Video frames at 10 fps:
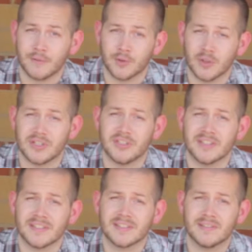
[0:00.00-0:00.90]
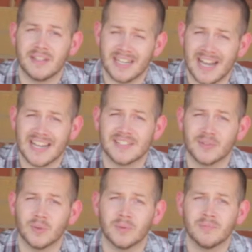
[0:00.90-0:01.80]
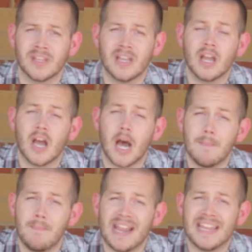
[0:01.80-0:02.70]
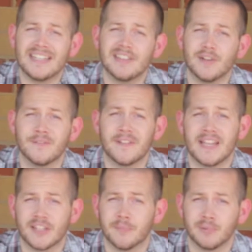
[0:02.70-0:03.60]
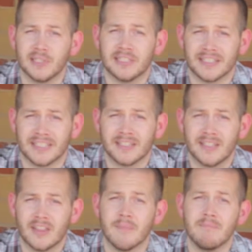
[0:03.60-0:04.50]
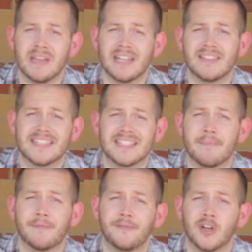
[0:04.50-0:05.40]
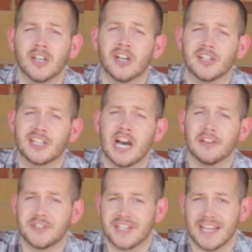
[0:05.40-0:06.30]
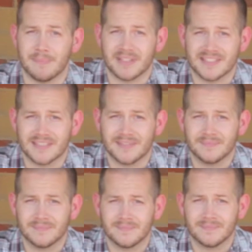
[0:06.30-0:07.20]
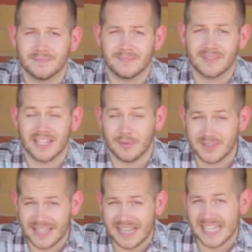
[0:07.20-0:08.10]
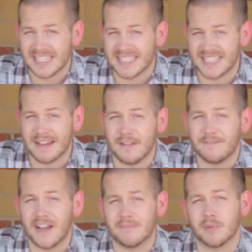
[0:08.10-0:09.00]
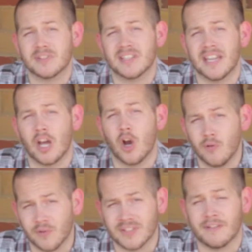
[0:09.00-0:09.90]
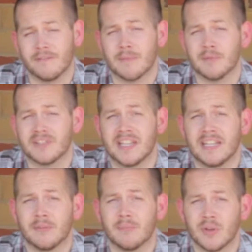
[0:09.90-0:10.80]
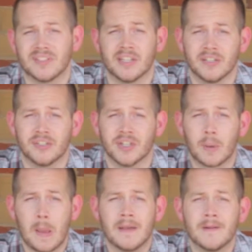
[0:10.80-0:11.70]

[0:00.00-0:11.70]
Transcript: of Christians in high school abandon their faith completely the minute they step foot on a college campus. Okay, let me say that again. 75%, over 75% even, most studies show,